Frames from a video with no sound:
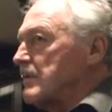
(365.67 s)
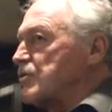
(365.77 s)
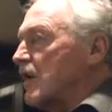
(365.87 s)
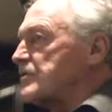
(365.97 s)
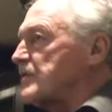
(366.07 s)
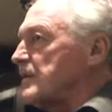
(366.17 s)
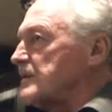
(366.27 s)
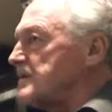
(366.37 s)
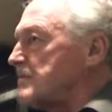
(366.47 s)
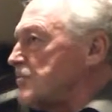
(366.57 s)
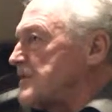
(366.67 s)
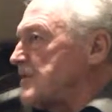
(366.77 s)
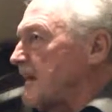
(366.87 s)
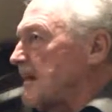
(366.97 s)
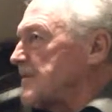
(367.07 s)
charging just
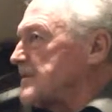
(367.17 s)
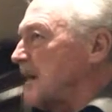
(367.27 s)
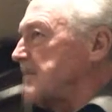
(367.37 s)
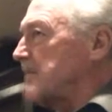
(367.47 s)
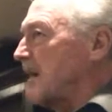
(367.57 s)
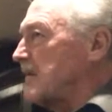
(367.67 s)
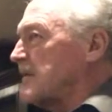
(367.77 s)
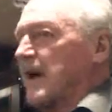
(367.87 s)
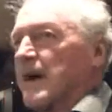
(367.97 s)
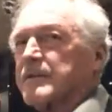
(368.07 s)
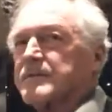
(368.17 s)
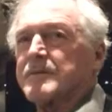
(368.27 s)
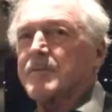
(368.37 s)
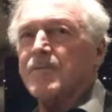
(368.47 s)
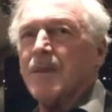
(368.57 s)
about the same amount
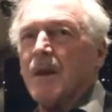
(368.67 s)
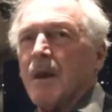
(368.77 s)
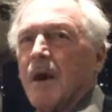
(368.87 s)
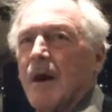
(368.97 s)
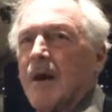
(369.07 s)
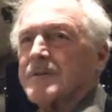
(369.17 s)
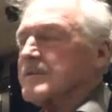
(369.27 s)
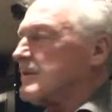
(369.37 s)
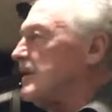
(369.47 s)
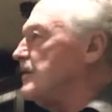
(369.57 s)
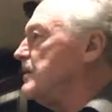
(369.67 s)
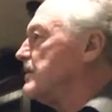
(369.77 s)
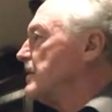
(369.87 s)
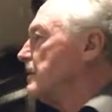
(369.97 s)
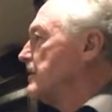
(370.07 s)
as
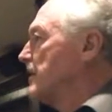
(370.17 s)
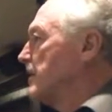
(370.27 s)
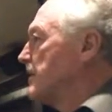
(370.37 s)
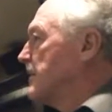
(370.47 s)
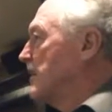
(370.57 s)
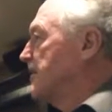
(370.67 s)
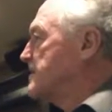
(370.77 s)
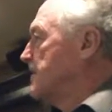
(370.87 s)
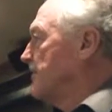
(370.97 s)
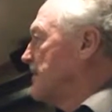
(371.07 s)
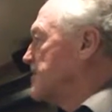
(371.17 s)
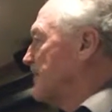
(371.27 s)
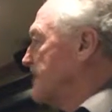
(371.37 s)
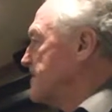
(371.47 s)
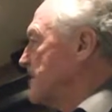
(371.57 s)
the Liberty Village
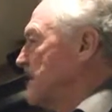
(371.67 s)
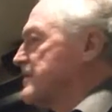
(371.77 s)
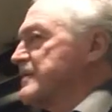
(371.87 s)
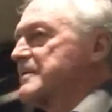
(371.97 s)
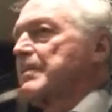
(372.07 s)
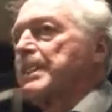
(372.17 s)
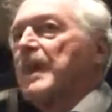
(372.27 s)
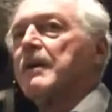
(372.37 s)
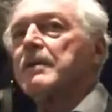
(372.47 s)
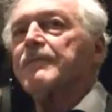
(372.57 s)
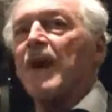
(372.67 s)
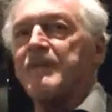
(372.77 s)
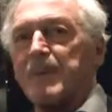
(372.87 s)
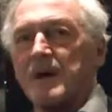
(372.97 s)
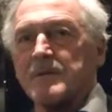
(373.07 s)
bus charges,
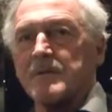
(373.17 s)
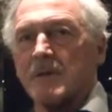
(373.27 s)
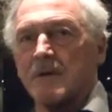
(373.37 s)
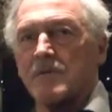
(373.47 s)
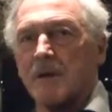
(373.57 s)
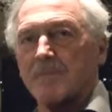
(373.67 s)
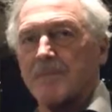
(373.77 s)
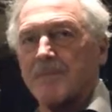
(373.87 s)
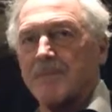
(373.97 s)
$5 a trip.